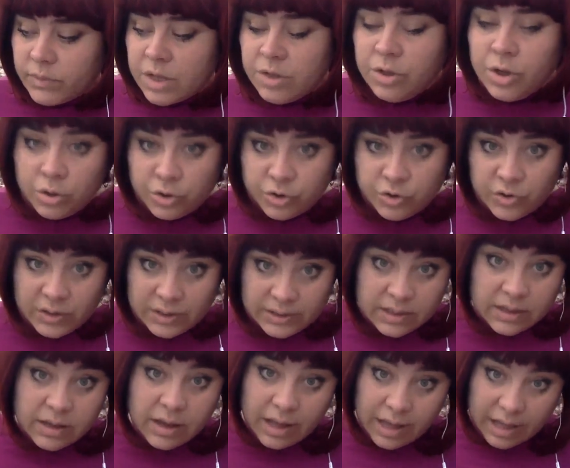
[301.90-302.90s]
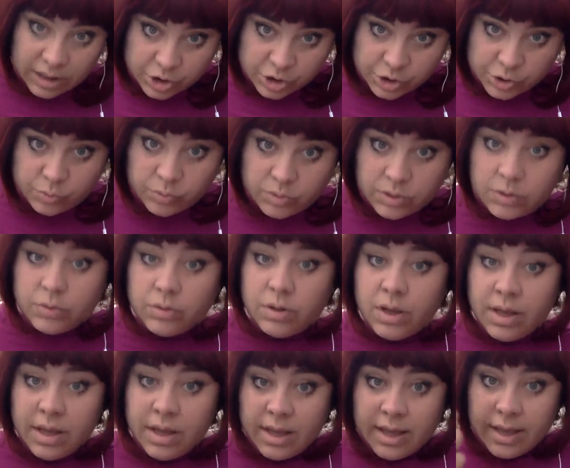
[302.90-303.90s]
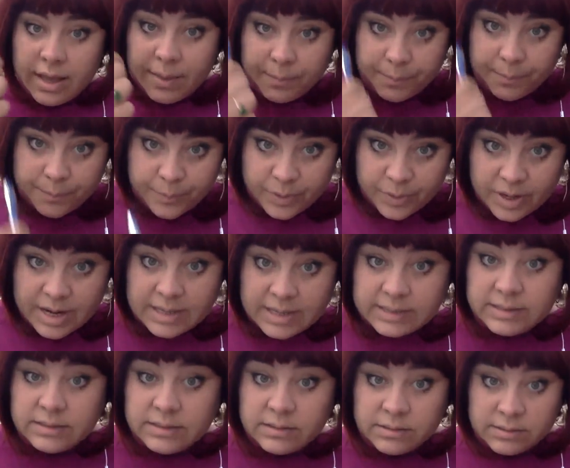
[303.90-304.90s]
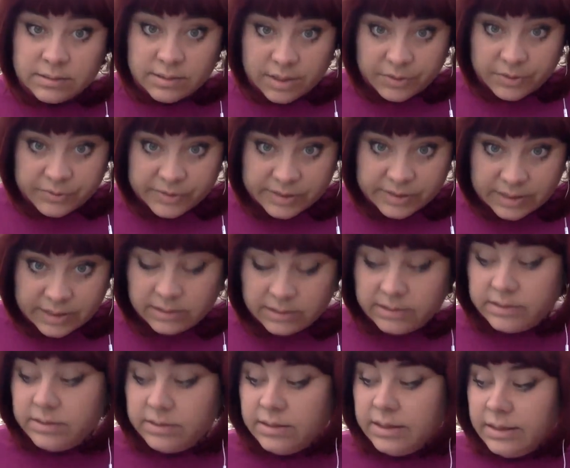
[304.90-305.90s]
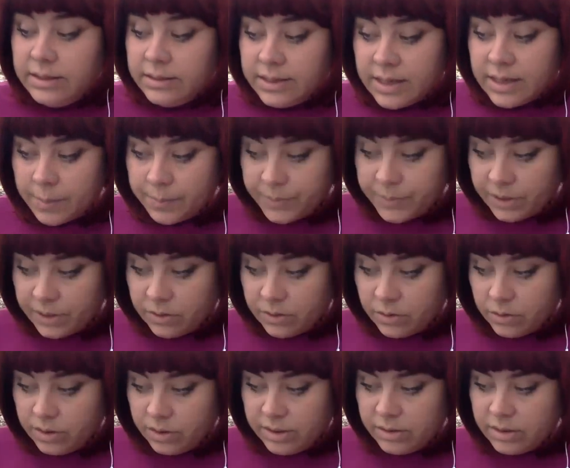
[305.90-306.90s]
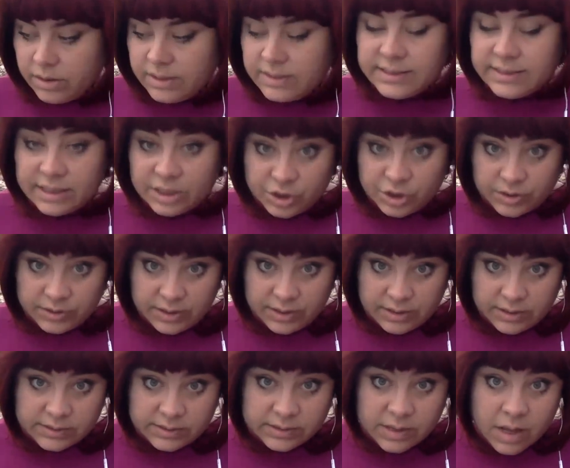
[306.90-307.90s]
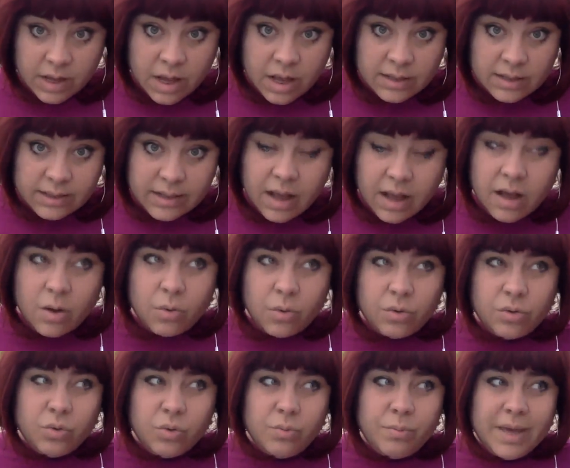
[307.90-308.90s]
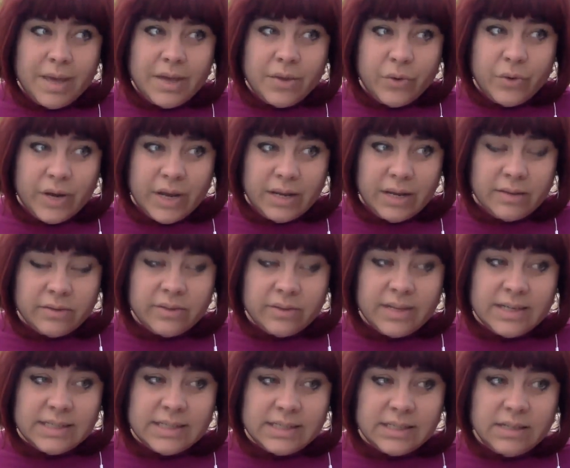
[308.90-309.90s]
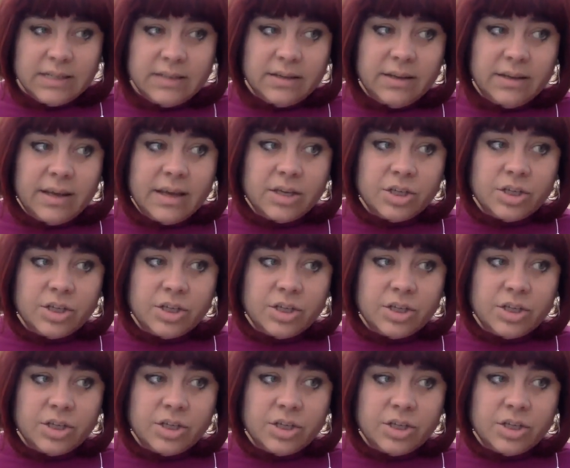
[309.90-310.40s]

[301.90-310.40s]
not really the actual presence of Saturn in Capricorn, in Sagittarius. Now you may read, there is in the